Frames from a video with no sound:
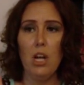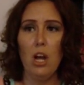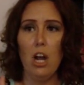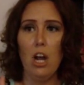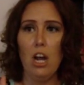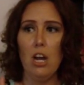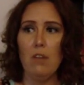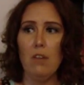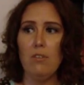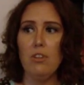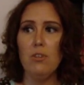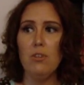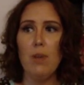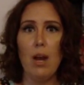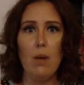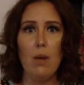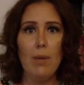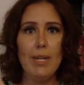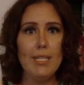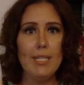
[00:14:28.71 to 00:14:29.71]
or if you
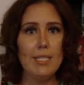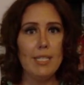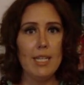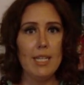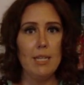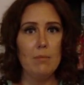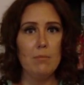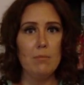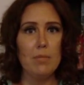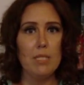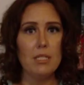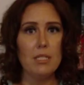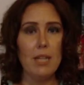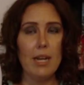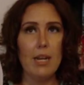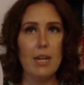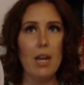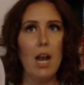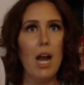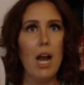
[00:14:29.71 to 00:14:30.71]
always keep
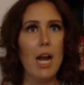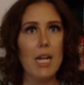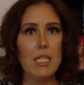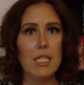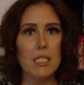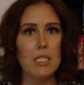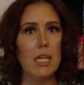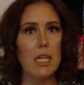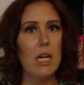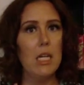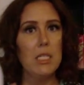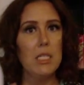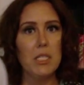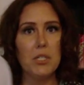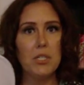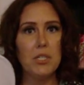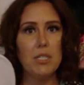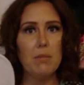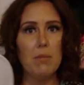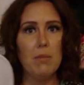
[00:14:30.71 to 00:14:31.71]
like hot sauce
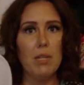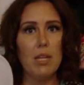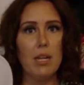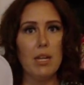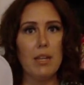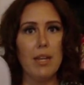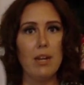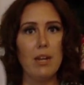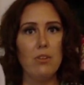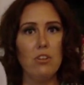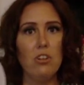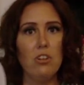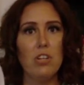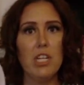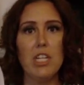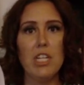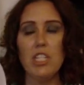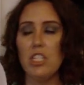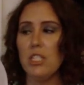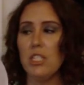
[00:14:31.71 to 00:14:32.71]
or something like that on your
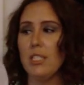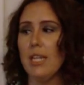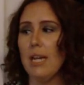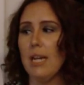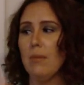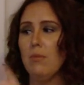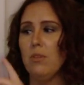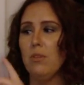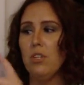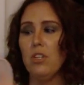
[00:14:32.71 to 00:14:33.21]
kitchen table,